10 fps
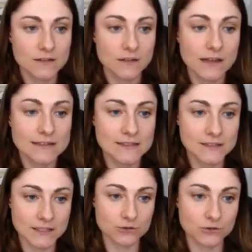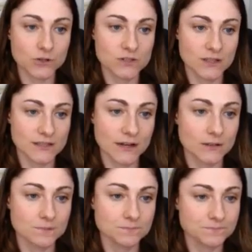the lesson to introduce the
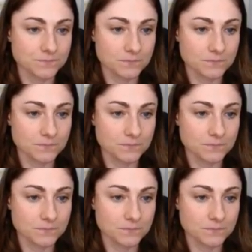center,